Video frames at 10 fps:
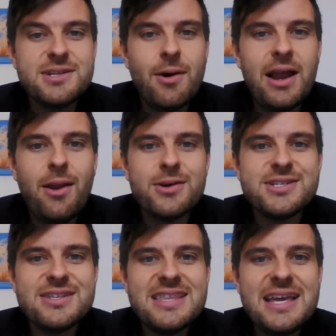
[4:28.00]
So I
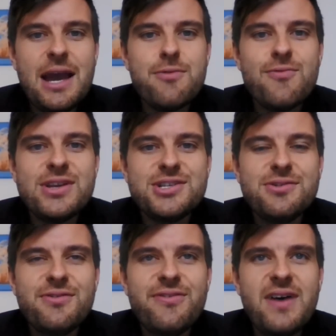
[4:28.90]
lost the
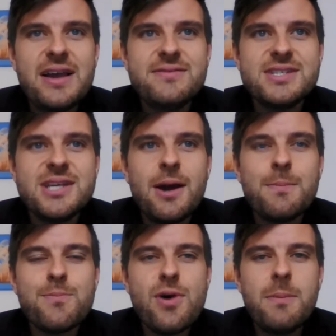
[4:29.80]
original 5
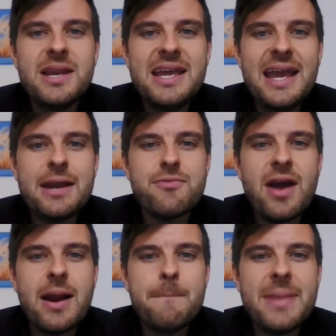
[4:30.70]
stone probably in
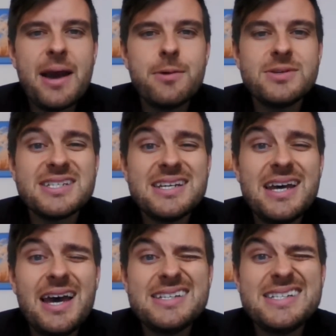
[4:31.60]
around about
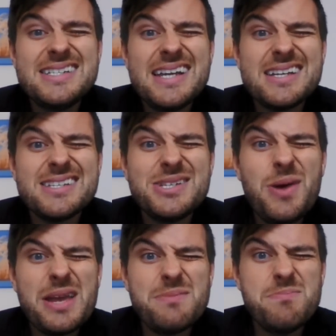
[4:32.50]
6
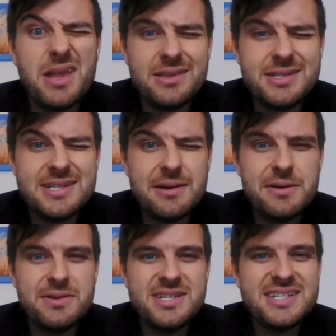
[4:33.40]
to 8 months, I
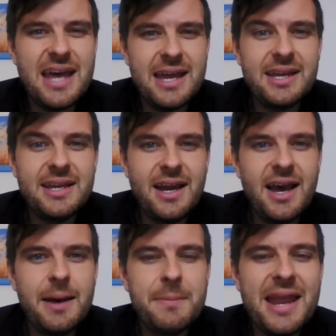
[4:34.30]
would say.
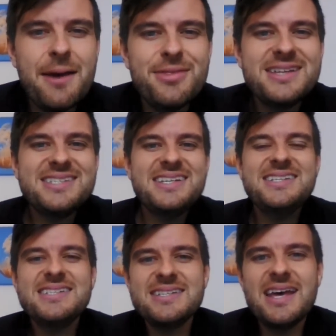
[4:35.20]
Now this
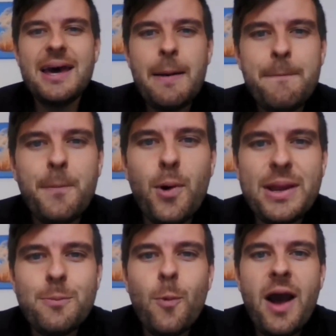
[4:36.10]
is a
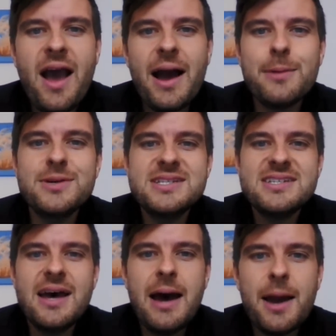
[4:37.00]
point where I
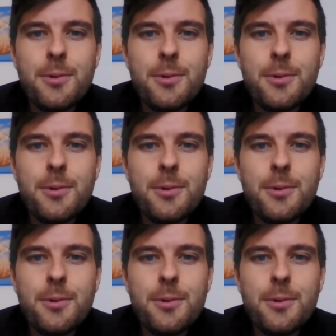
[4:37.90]
was